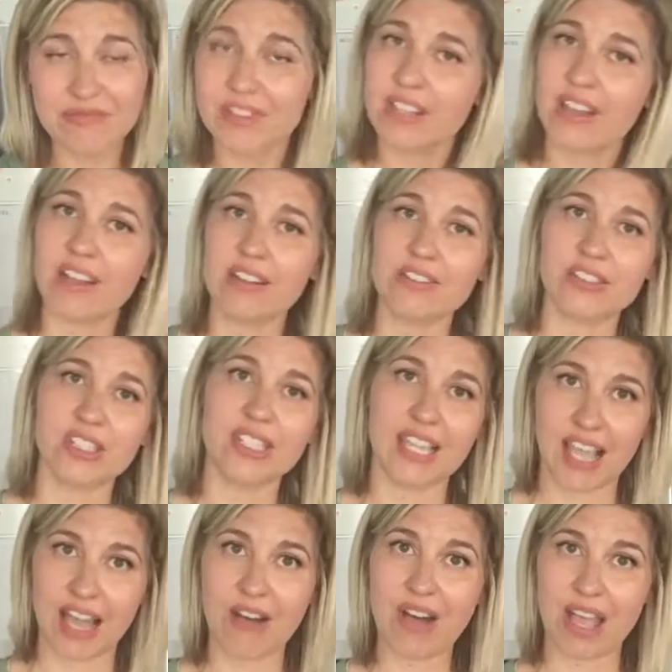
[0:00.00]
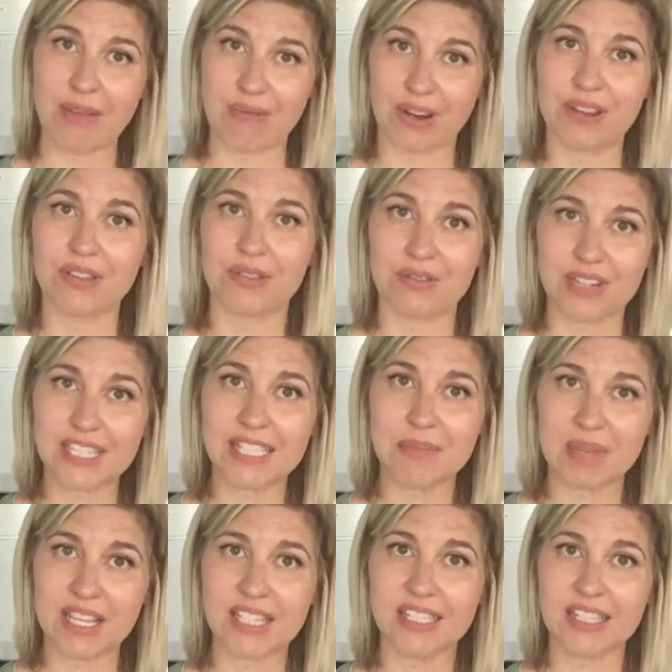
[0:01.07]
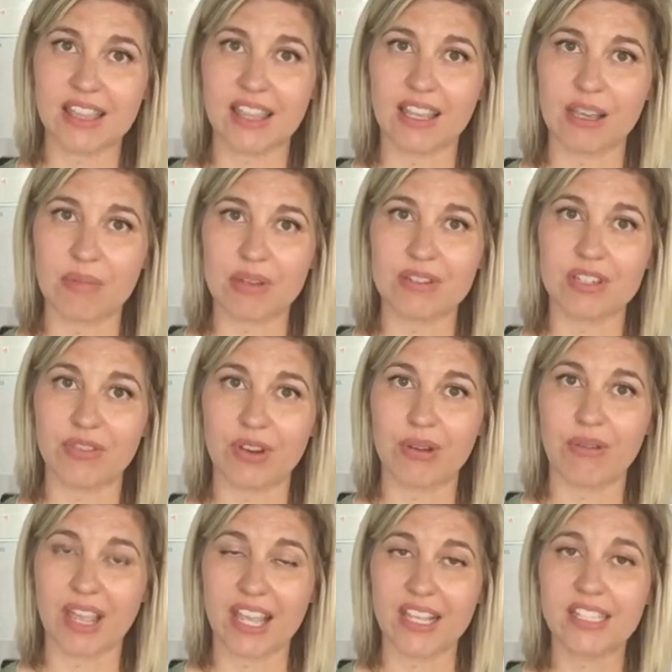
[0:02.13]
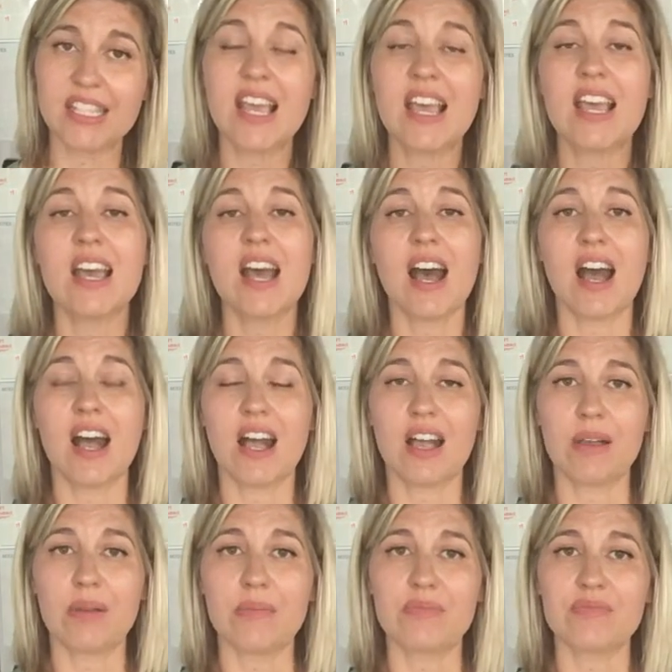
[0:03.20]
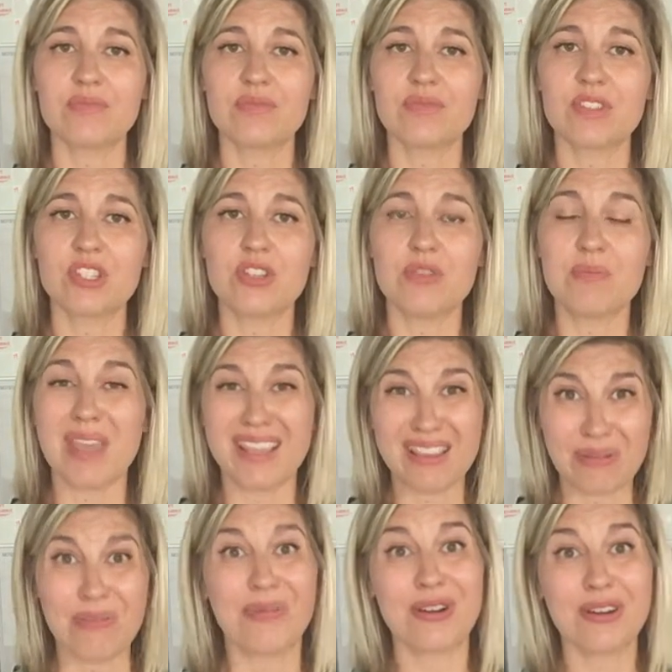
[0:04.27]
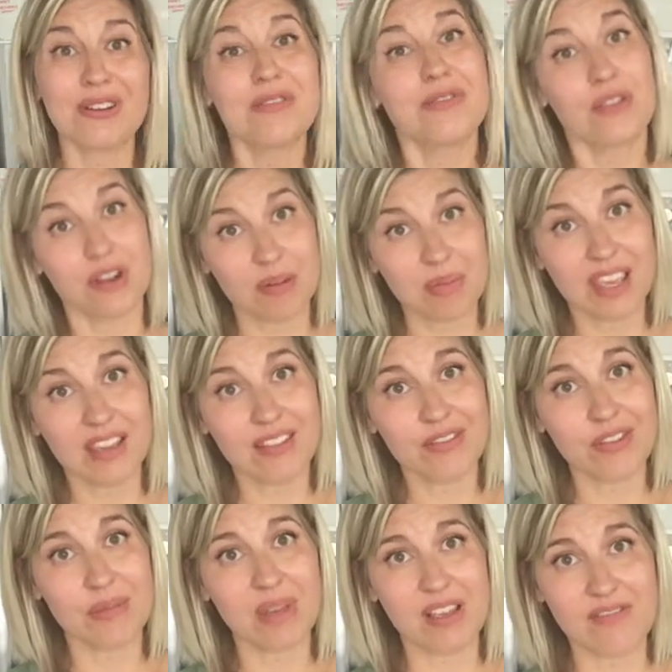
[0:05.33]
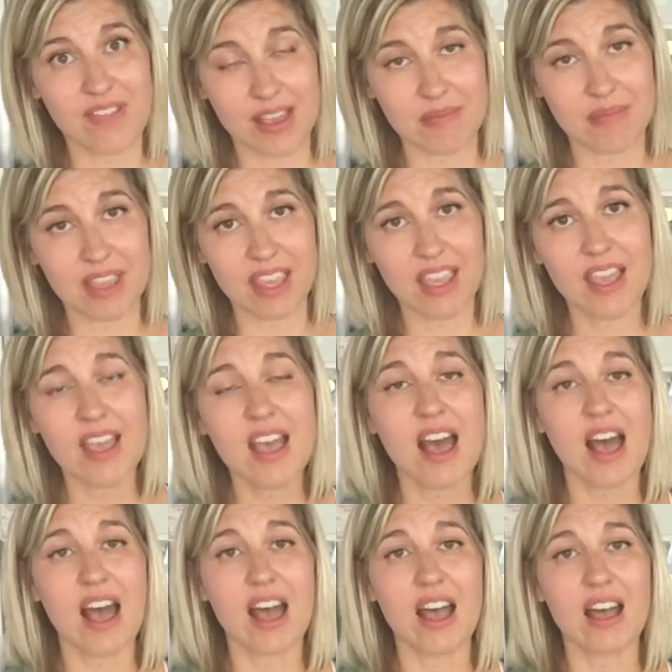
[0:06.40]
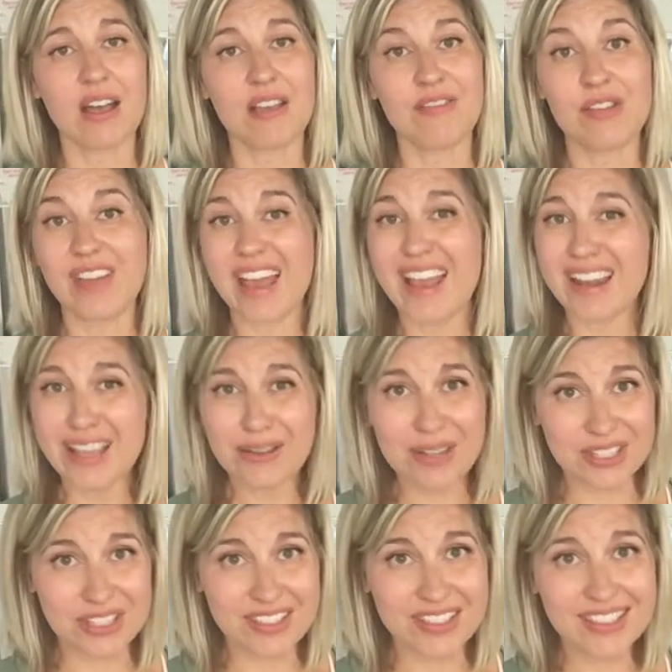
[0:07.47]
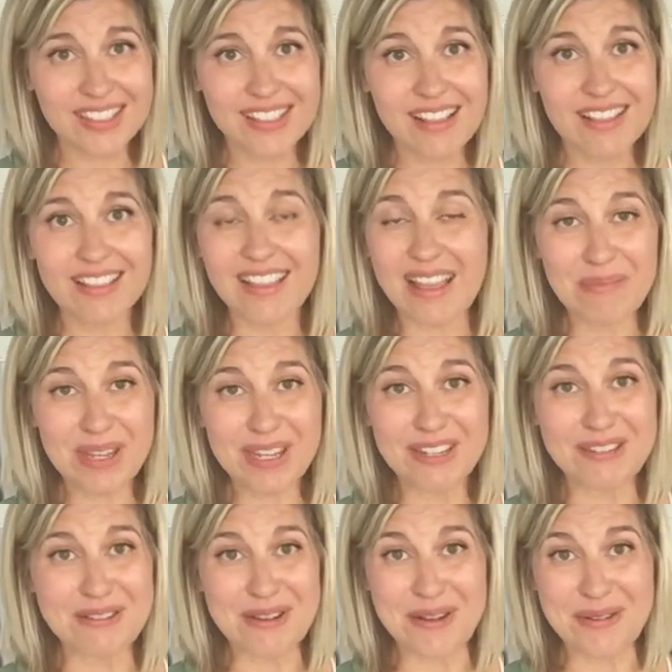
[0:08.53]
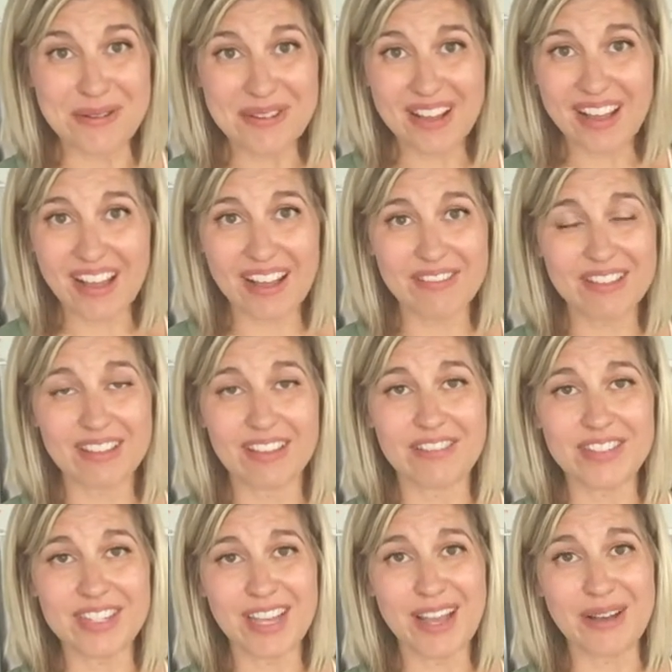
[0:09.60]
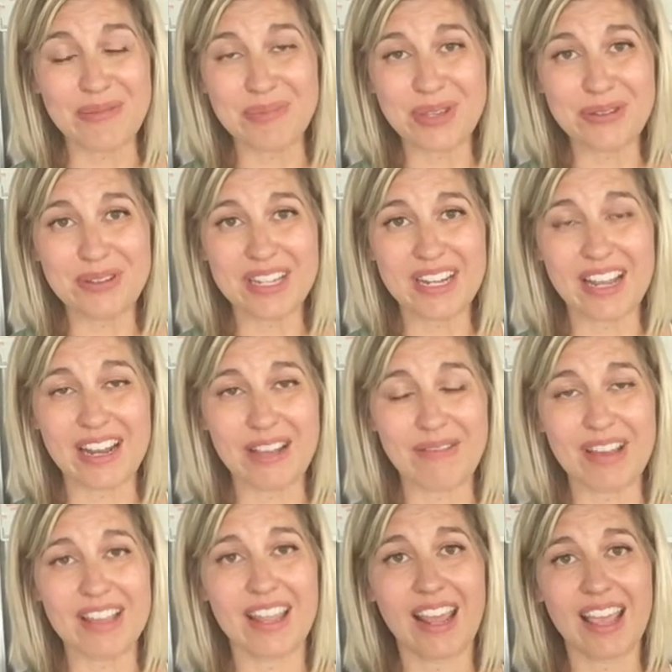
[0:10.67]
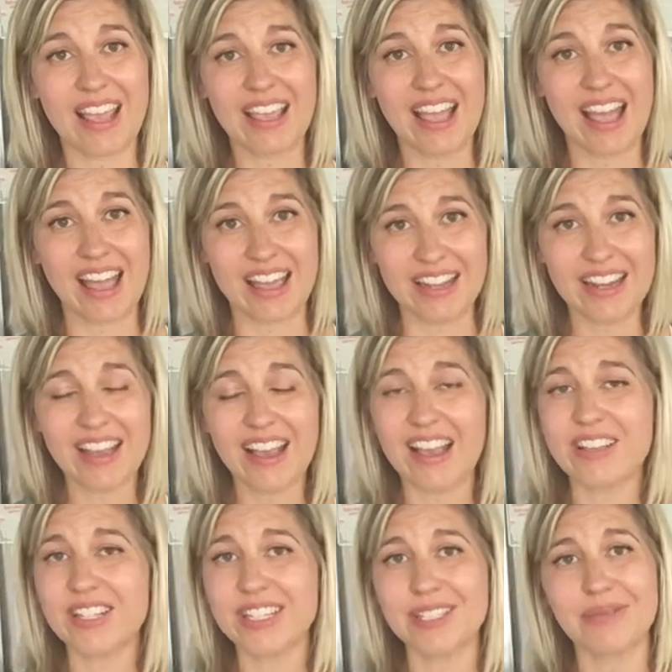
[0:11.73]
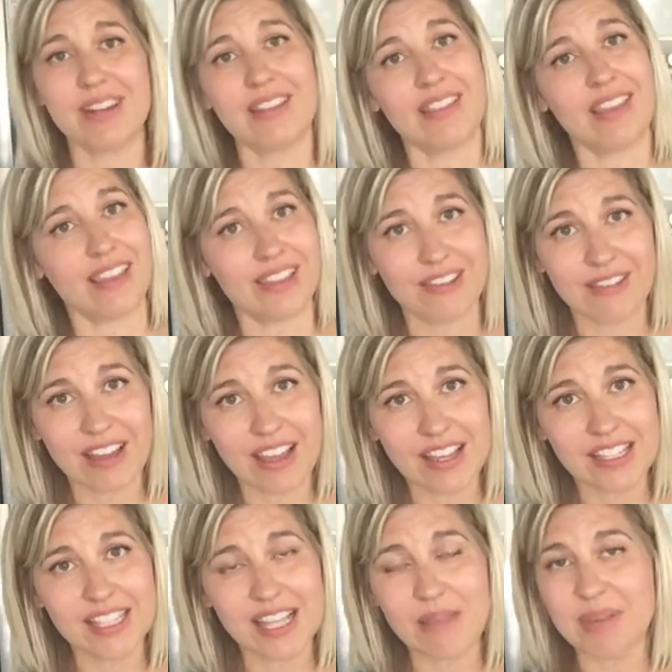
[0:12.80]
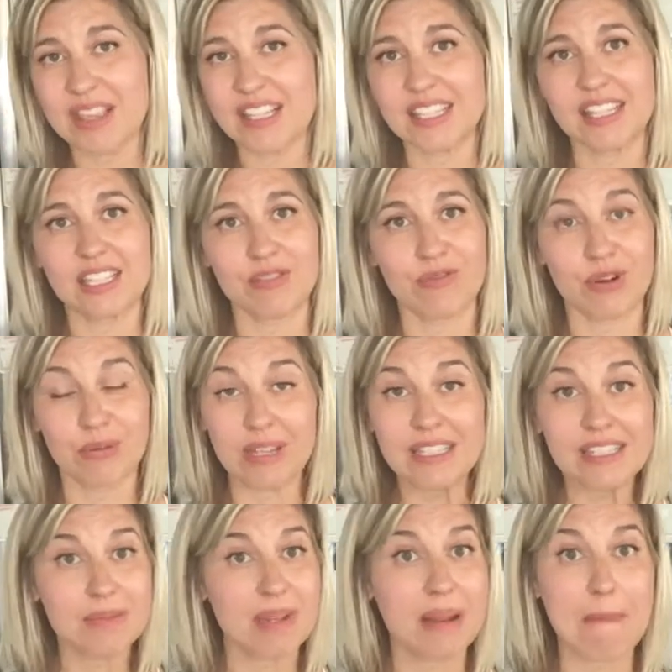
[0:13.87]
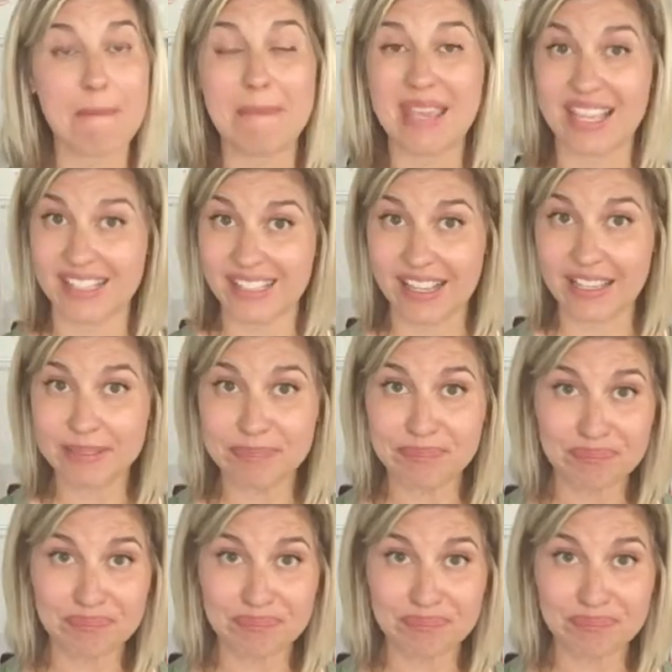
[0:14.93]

to kind of just see how I work through recipes and think about different ways to make them work for me and for my family. If you have any questions, let me know. I would love to help you in any way that I can. I just want to thank you guys. I mean, this last 4 weeks has been amazing.